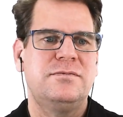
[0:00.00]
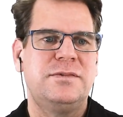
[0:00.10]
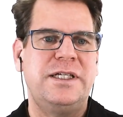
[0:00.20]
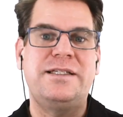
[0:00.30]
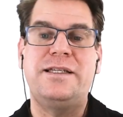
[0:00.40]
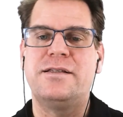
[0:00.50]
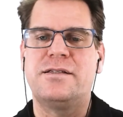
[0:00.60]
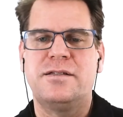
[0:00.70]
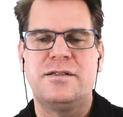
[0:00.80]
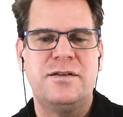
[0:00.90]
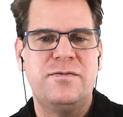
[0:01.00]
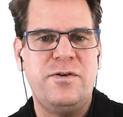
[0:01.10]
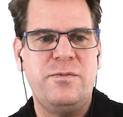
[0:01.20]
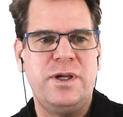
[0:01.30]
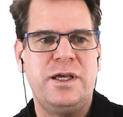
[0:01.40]
distance
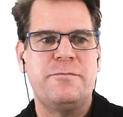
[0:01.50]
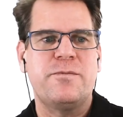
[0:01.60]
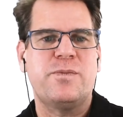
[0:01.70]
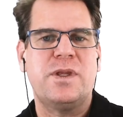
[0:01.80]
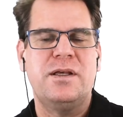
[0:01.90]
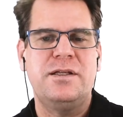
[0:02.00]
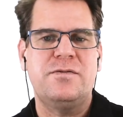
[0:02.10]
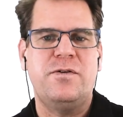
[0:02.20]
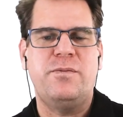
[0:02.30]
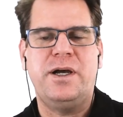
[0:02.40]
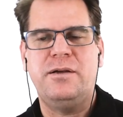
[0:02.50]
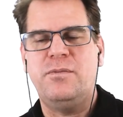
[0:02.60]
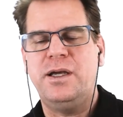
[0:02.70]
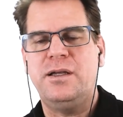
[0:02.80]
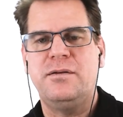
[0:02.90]
from me, at least from
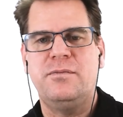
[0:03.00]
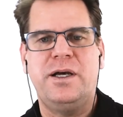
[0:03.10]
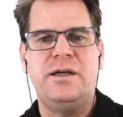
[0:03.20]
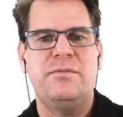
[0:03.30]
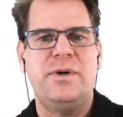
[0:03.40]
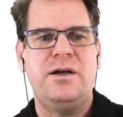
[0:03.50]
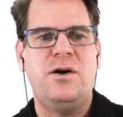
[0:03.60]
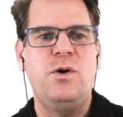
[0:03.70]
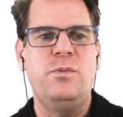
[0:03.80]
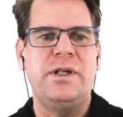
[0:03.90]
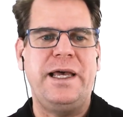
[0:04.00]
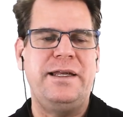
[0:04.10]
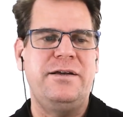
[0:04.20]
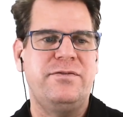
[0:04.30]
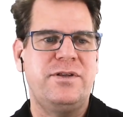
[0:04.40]
my
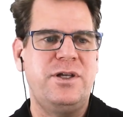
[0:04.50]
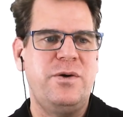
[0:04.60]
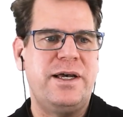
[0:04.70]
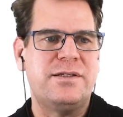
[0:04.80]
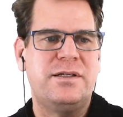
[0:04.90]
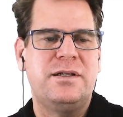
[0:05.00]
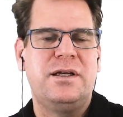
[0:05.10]
homeland of the US and